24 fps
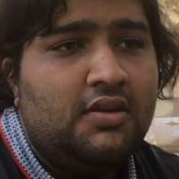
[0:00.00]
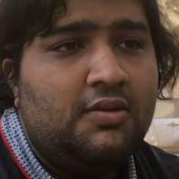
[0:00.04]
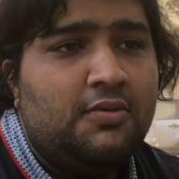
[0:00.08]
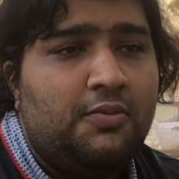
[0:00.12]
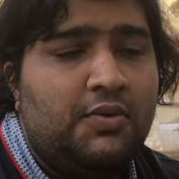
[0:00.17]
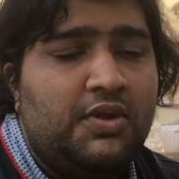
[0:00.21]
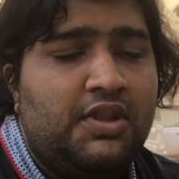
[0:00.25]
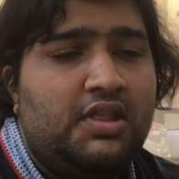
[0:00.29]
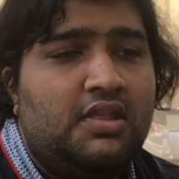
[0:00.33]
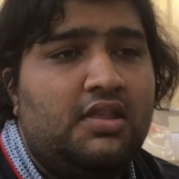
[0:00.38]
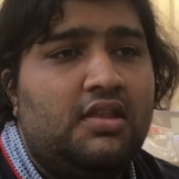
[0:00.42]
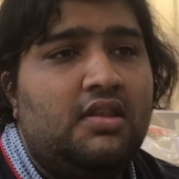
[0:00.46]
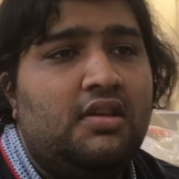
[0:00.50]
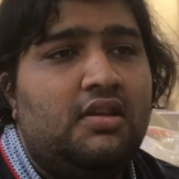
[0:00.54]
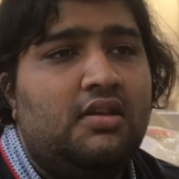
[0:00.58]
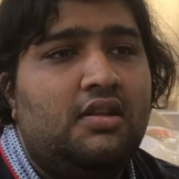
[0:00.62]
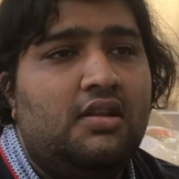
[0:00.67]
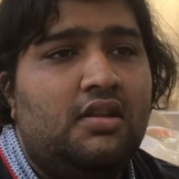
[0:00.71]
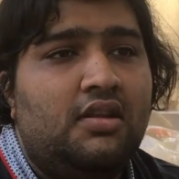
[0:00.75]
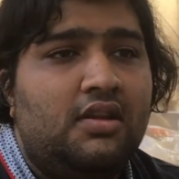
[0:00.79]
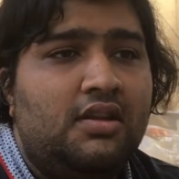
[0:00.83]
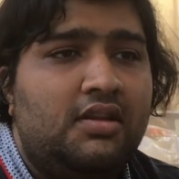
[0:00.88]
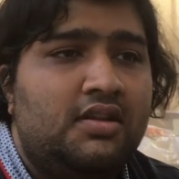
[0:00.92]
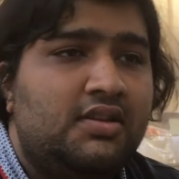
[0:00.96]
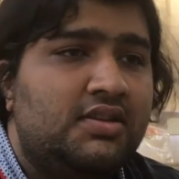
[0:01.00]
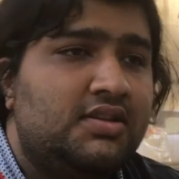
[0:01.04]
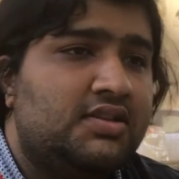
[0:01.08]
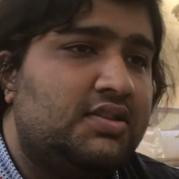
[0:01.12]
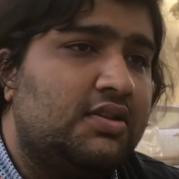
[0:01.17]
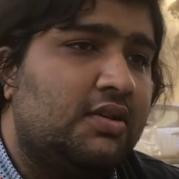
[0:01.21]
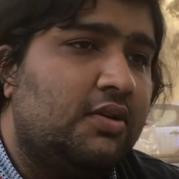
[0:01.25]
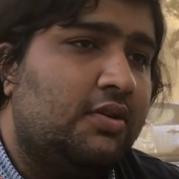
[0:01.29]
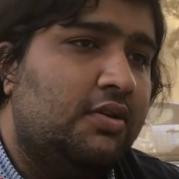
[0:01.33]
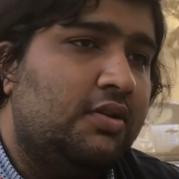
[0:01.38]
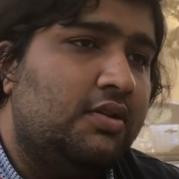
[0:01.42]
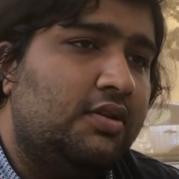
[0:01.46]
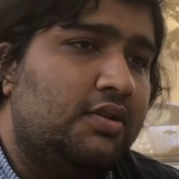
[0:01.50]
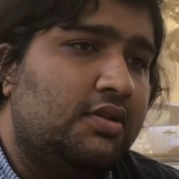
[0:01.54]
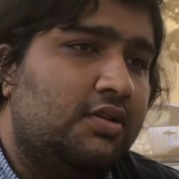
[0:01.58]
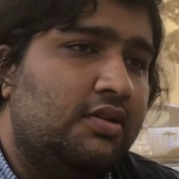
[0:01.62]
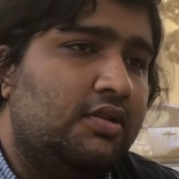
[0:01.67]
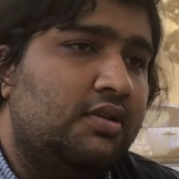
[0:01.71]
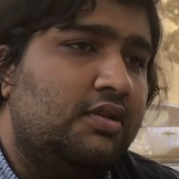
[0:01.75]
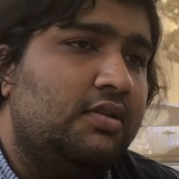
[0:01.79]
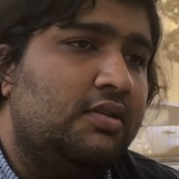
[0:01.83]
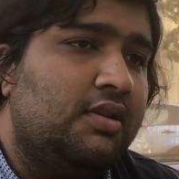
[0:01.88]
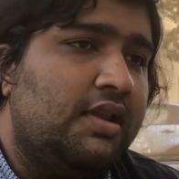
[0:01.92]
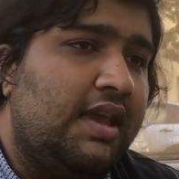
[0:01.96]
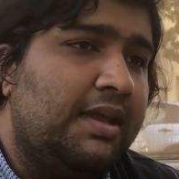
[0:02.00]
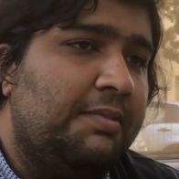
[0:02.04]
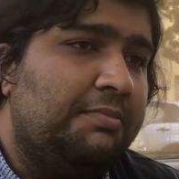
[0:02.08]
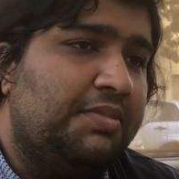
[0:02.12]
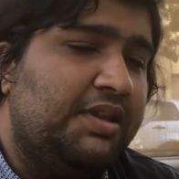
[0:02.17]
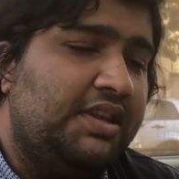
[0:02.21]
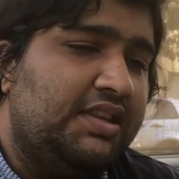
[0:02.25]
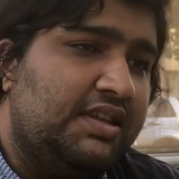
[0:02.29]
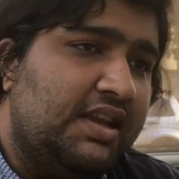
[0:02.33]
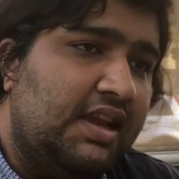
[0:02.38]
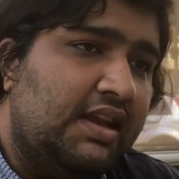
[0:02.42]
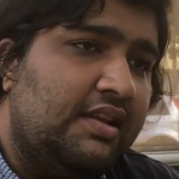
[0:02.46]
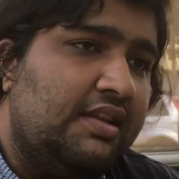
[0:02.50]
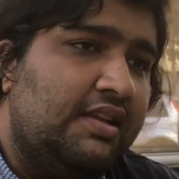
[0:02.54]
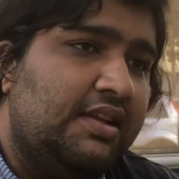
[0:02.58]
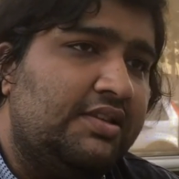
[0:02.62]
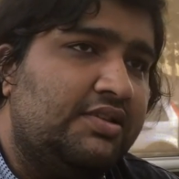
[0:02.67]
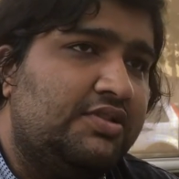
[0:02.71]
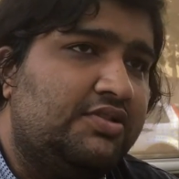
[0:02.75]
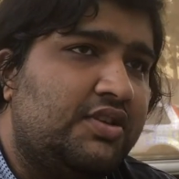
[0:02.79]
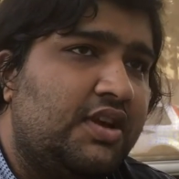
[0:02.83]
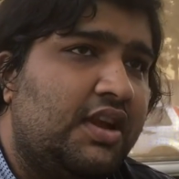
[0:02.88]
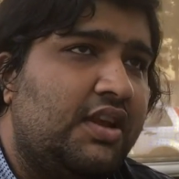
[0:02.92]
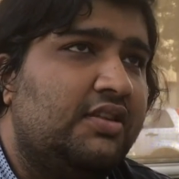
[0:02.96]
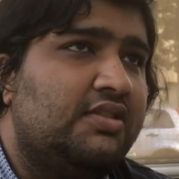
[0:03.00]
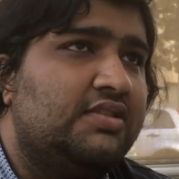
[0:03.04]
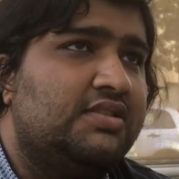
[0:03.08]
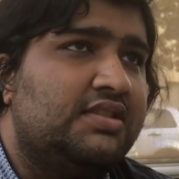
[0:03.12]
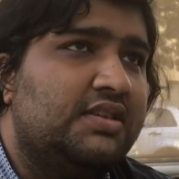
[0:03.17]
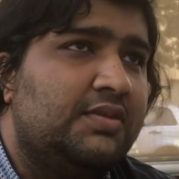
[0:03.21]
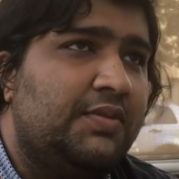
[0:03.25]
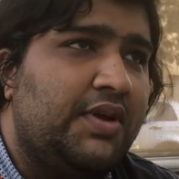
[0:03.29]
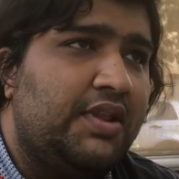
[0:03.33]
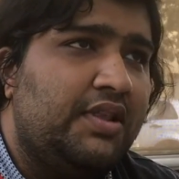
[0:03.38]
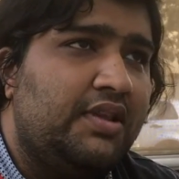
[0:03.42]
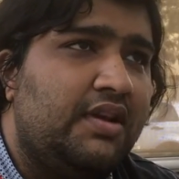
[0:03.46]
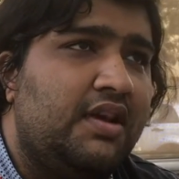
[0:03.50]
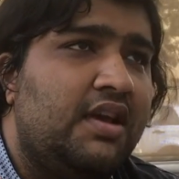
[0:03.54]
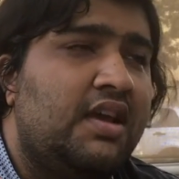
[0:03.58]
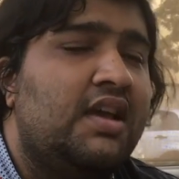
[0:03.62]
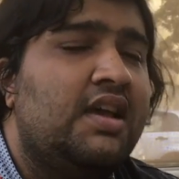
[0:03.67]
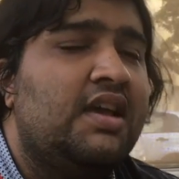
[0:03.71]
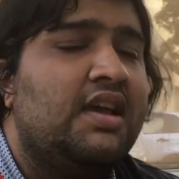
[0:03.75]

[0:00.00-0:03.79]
with the learners on NPTEL and trying to see whether